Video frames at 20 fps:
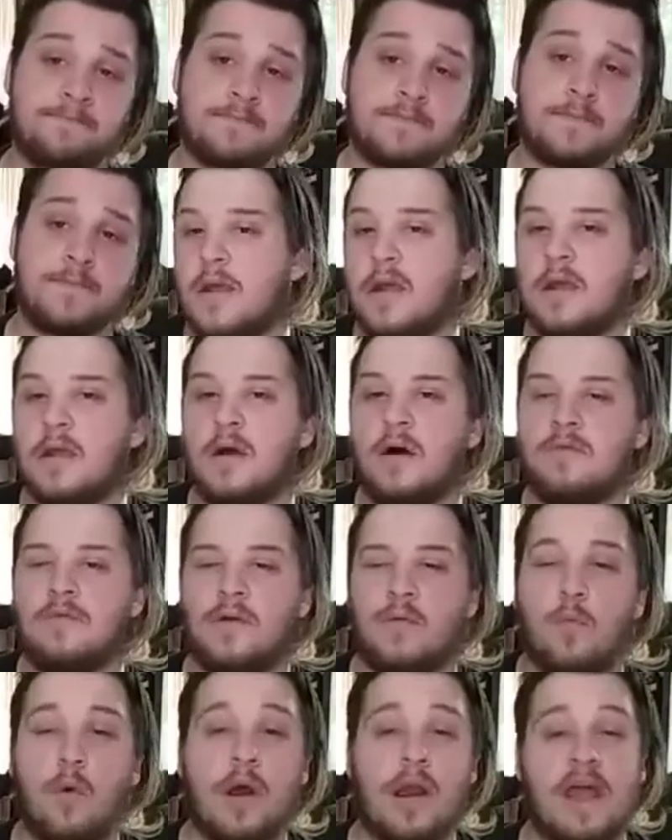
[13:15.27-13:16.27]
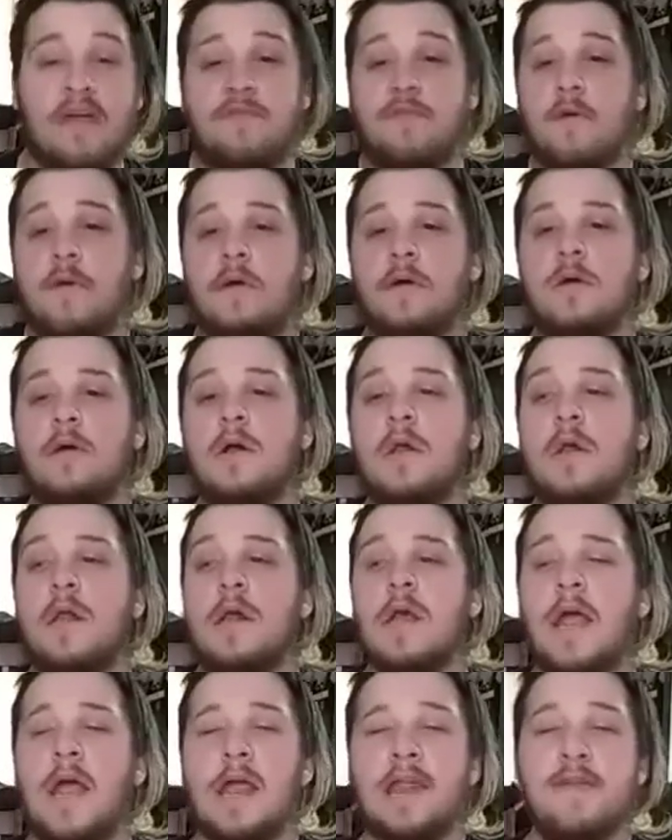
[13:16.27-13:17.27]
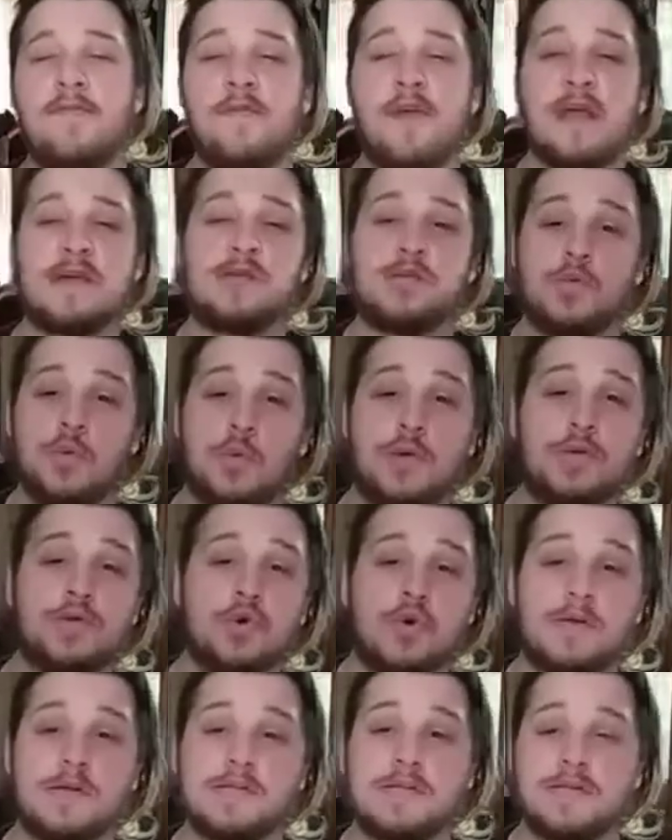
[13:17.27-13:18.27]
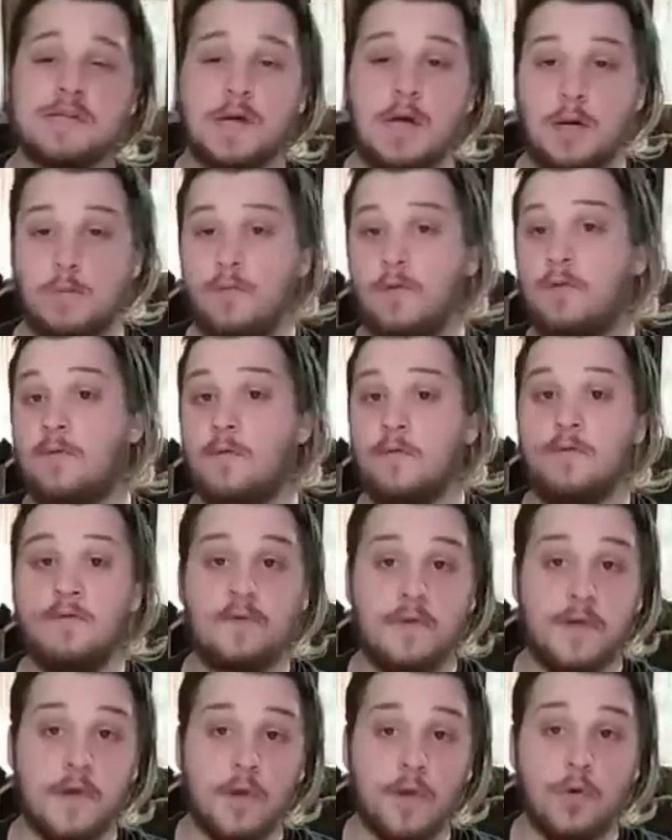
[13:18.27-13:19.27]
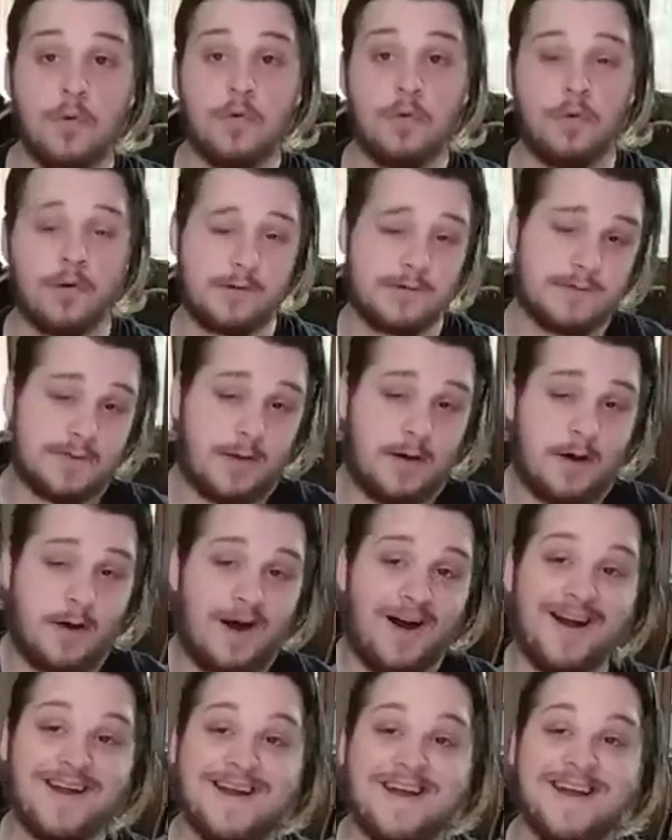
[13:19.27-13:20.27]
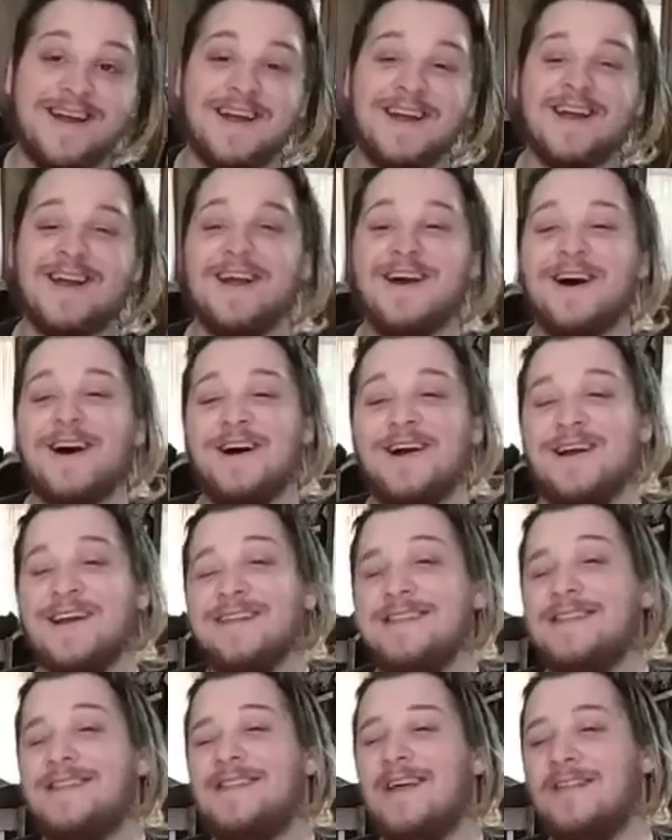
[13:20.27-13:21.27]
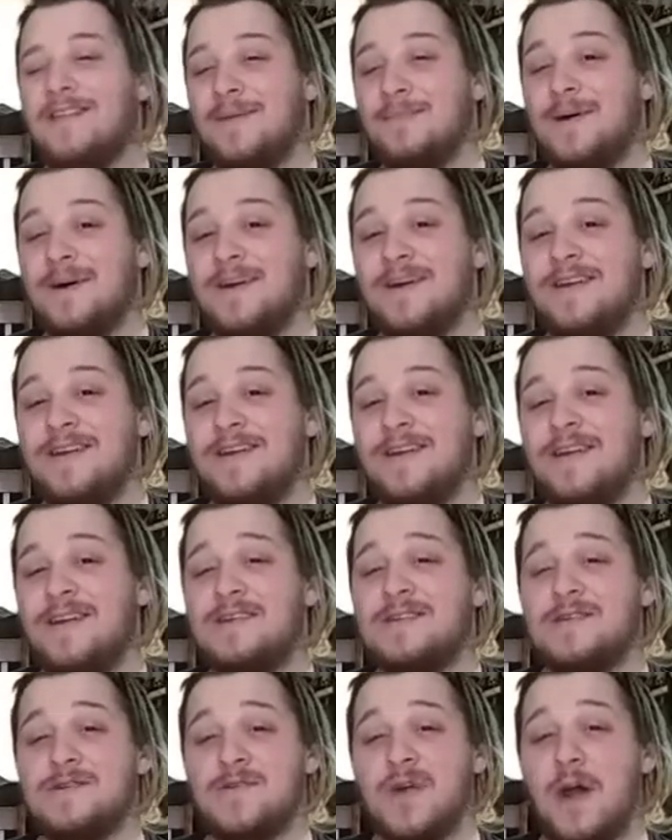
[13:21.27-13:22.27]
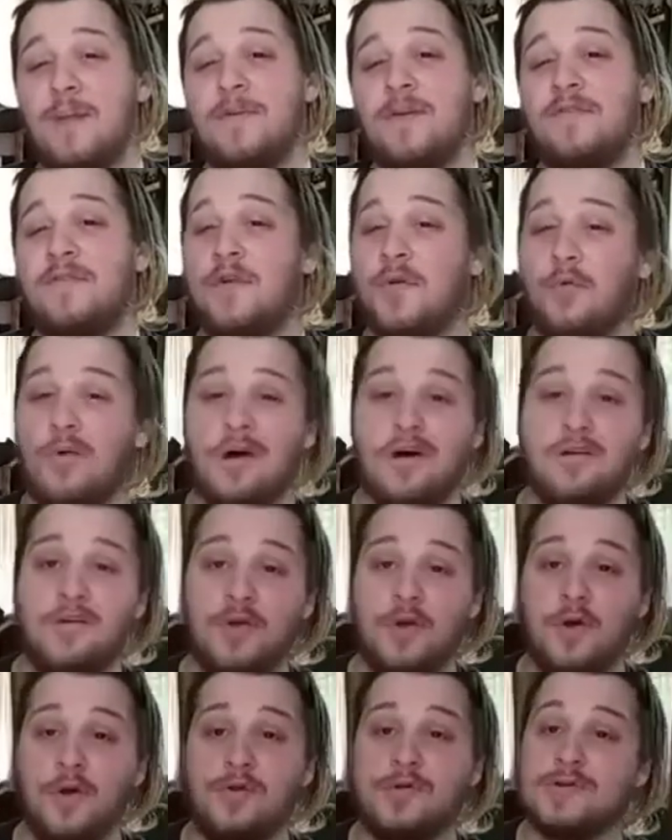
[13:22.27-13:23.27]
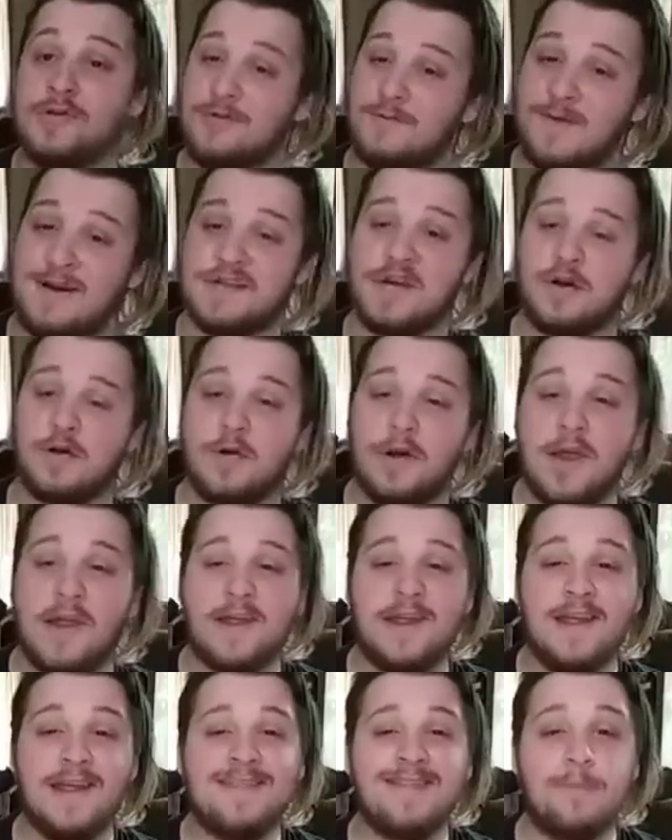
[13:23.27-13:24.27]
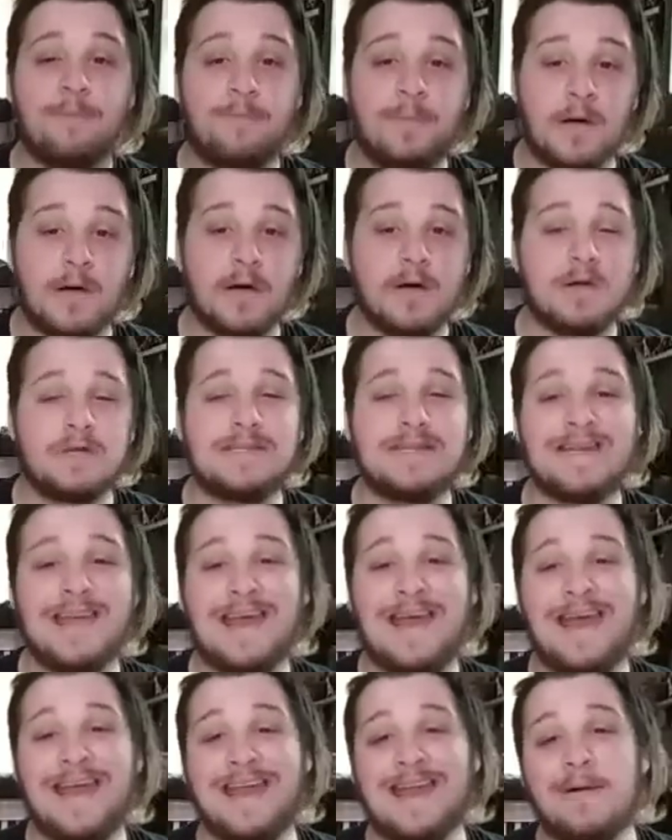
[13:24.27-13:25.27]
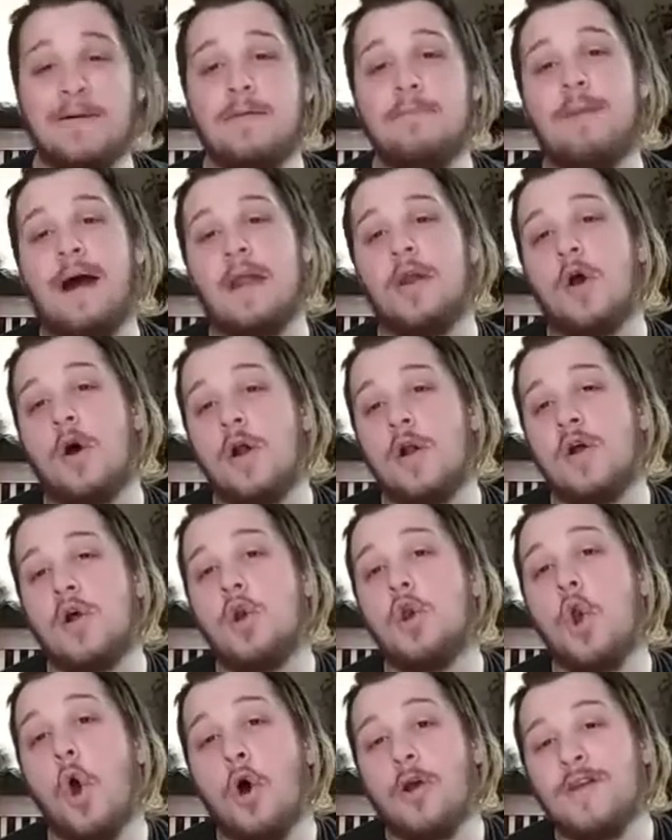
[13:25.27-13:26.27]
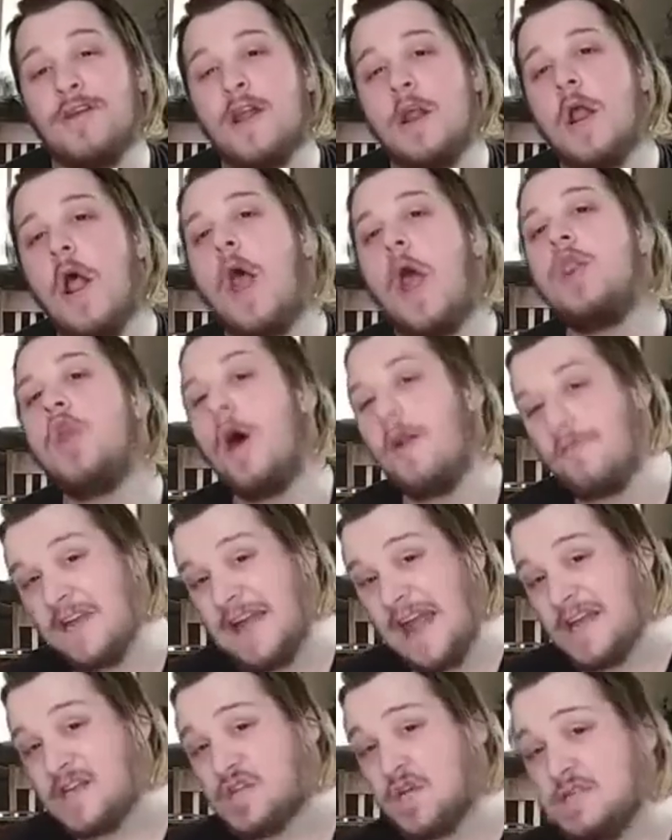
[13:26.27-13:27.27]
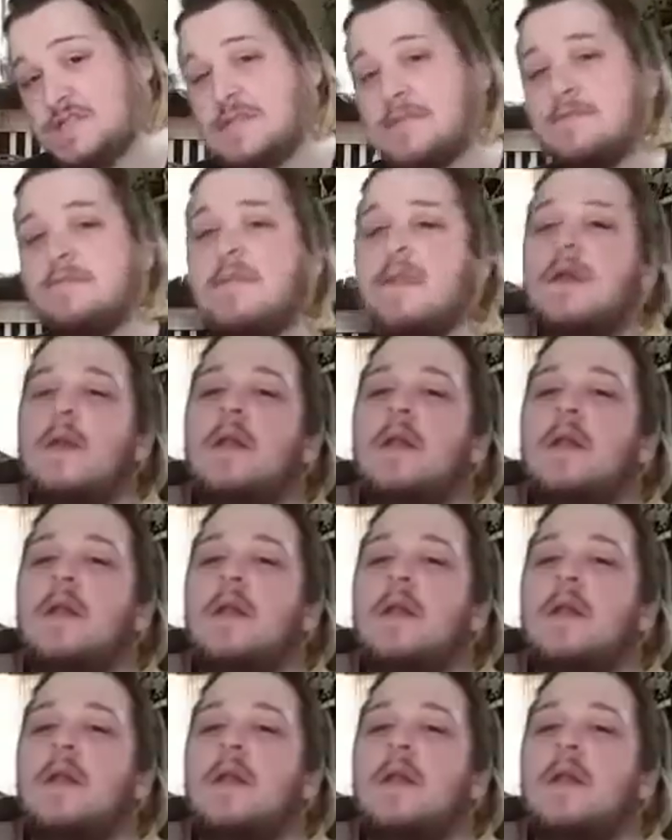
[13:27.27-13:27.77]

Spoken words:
Thinking of and what I feel. And if you guys do enjoy this movie review or talk, hit the like button, subscribe if you are new to my channel, and hit the bell to get any of my notifications.